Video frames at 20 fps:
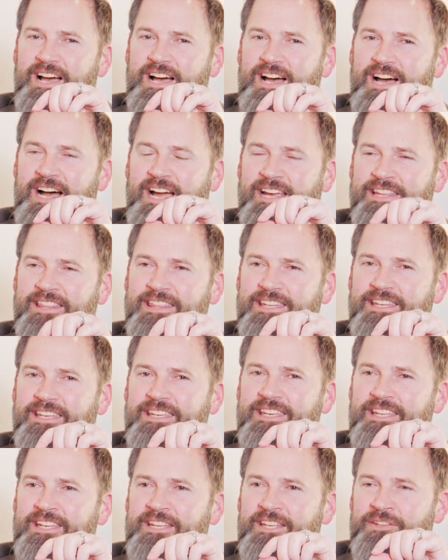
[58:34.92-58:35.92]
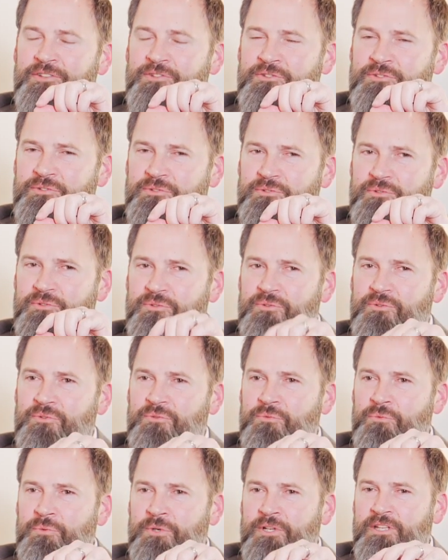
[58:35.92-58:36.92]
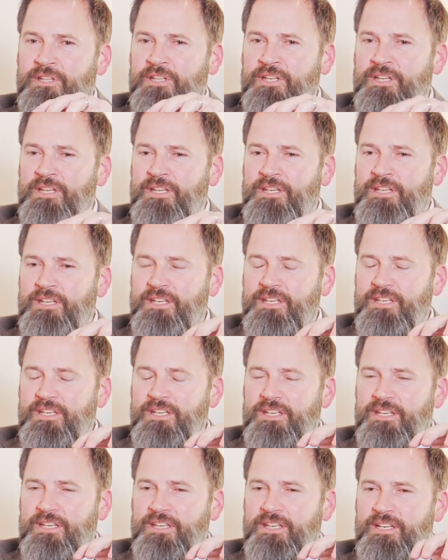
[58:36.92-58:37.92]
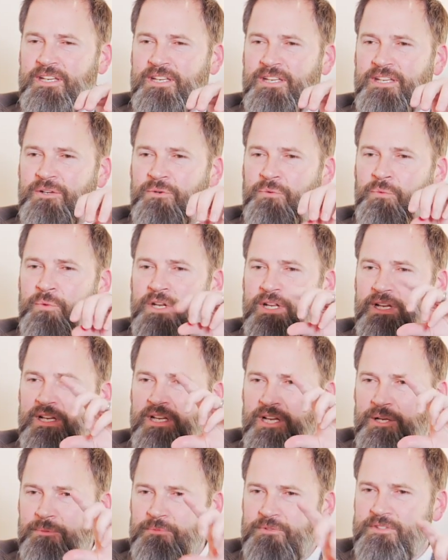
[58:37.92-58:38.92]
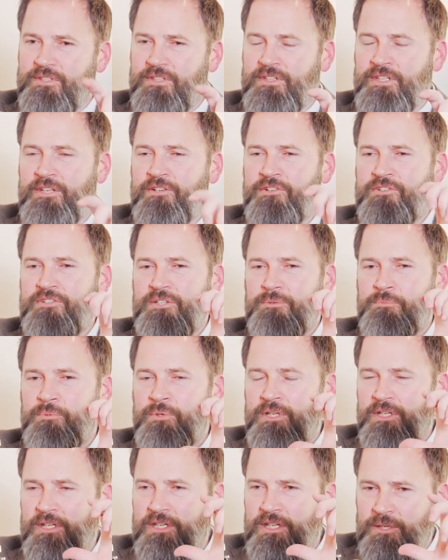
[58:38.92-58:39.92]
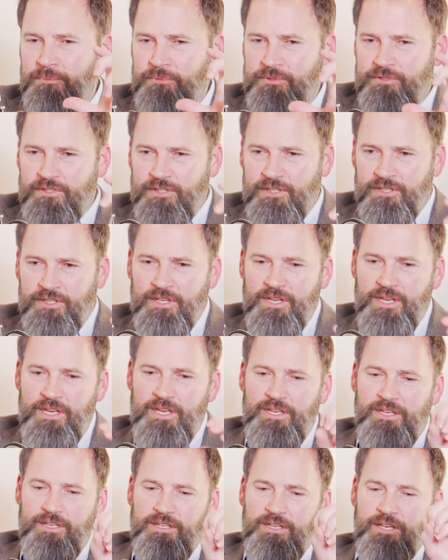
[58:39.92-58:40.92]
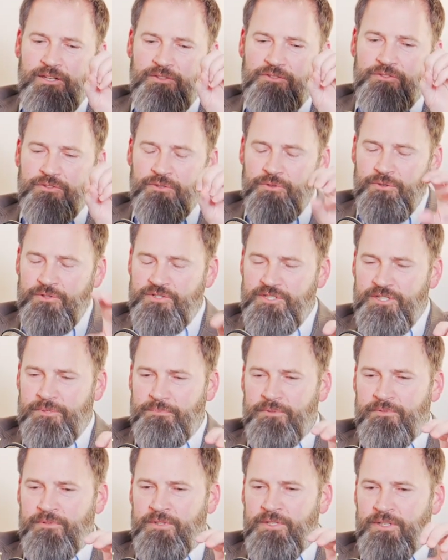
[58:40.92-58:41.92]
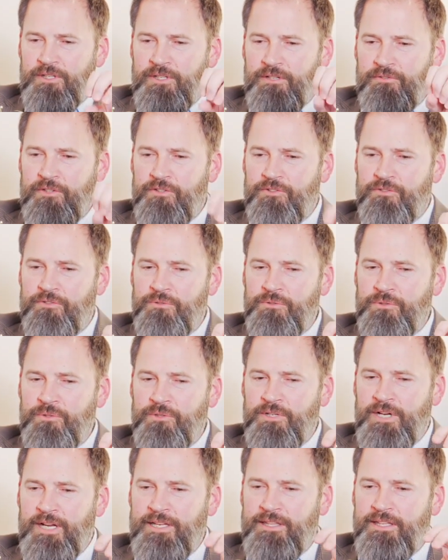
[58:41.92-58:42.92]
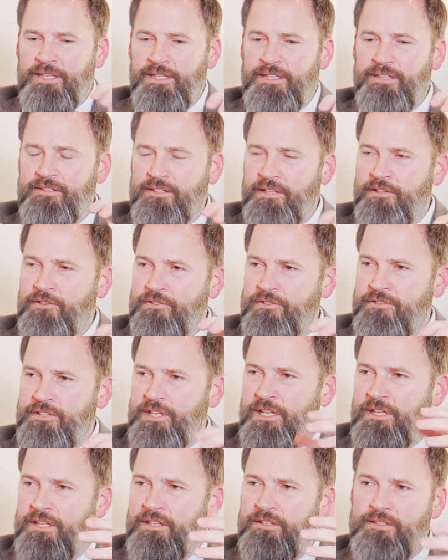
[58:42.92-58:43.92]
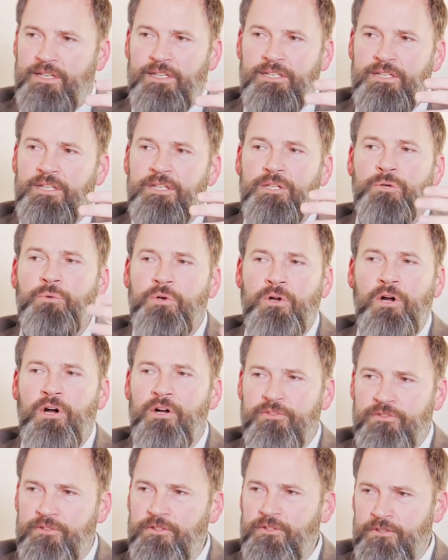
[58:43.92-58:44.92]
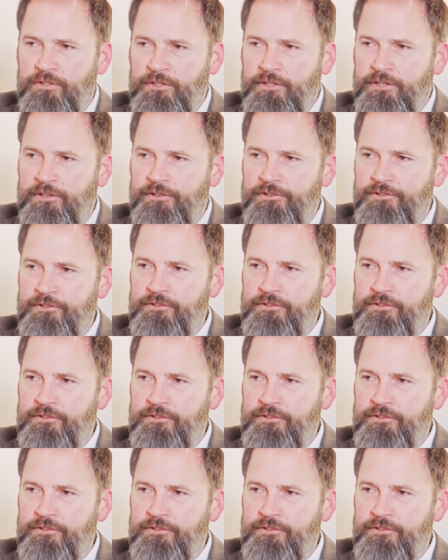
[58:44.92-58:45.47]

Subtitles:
I think it is really, when it comes to leadership, when it comes to stewardship of the school, I think it's understanding this idea that we're all still learners.